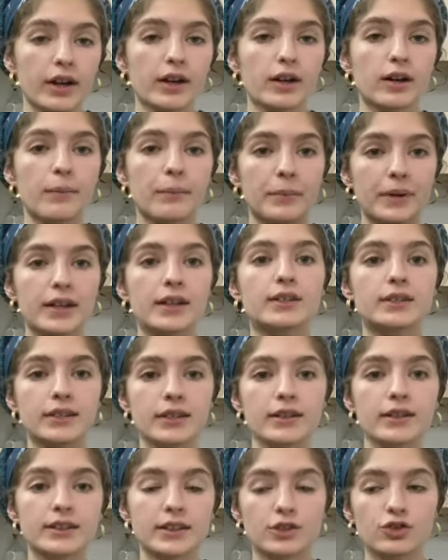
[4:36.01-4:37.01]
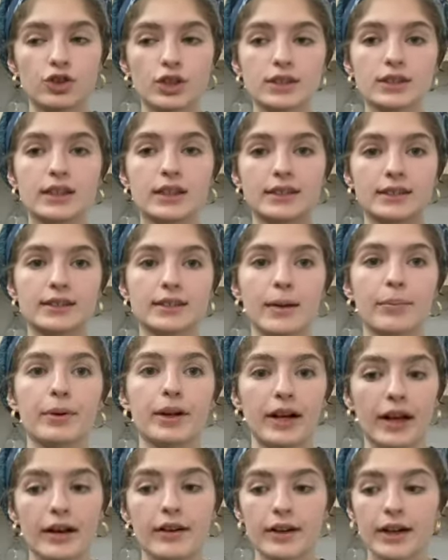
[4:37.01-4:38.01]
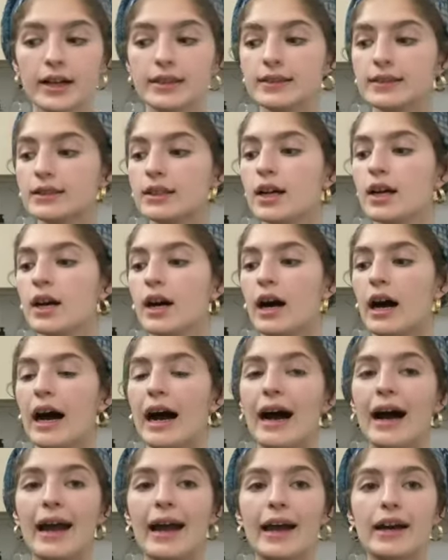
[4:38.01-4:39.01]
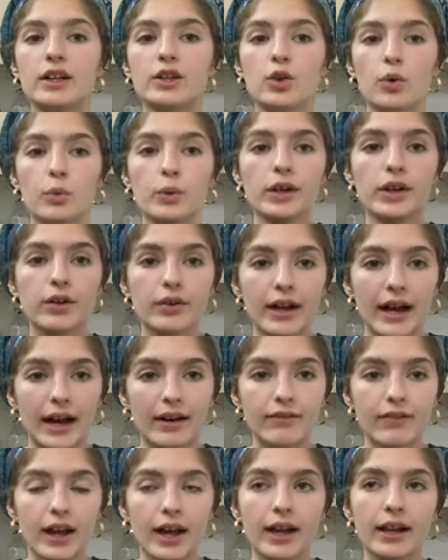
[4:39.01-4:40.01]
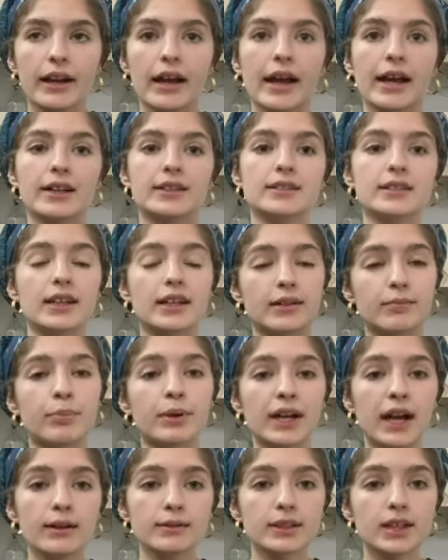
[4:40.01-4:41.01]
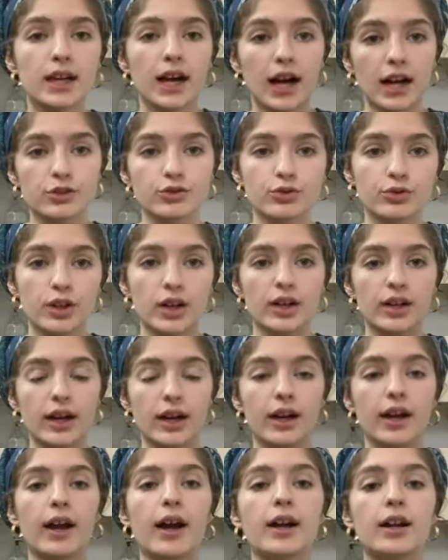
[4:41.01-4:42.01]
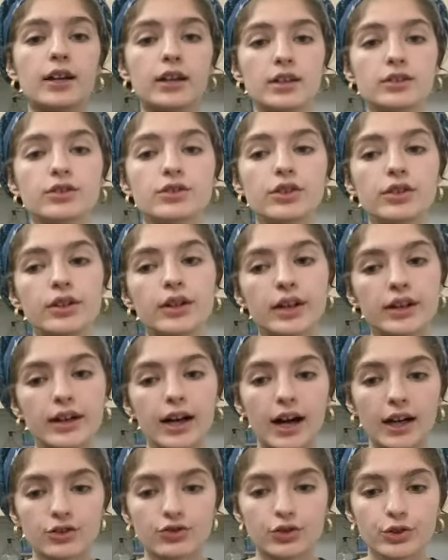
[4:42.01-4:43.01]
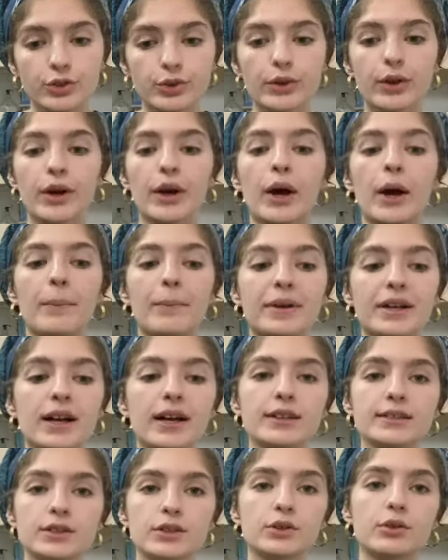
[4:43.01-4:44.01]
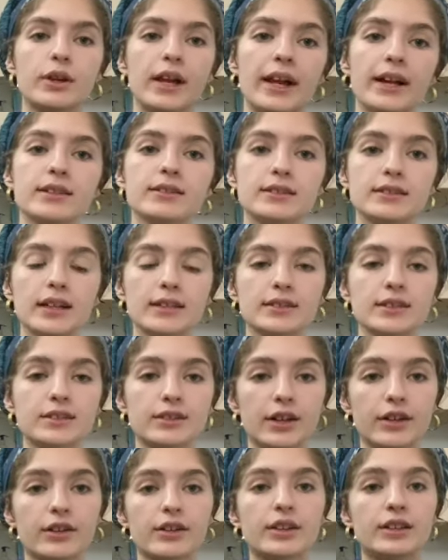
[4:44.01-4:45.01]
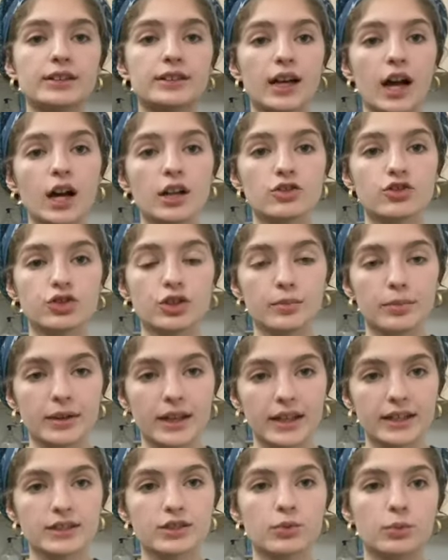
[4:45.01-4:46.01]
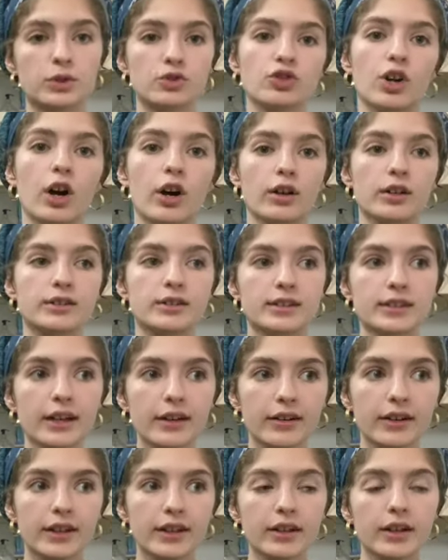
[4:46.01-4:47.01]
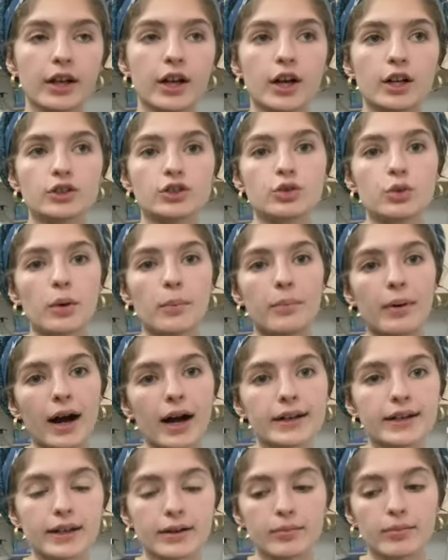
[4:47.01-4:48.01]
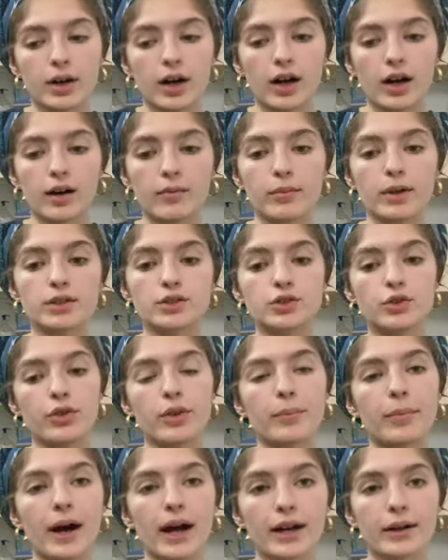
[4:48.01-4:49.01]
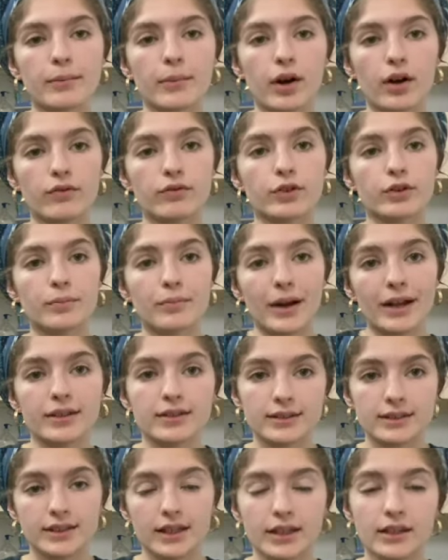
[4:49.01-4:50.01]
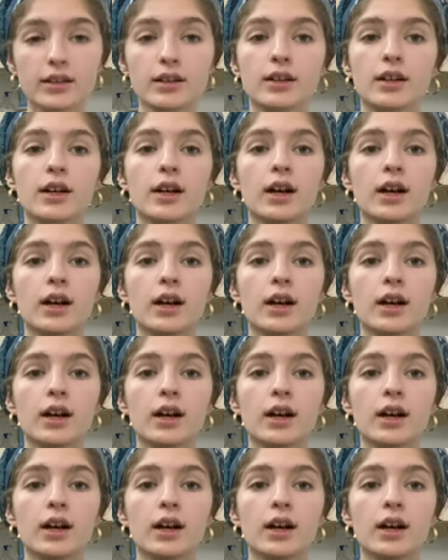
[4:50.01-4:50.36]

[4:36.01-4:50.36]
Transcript: meat and dairy dishes in separate areas. And we don't have that, and it becomes a concern in kashrut, because you can't necessarily touch your plates, which are dairy, to the bottom of your metal sink.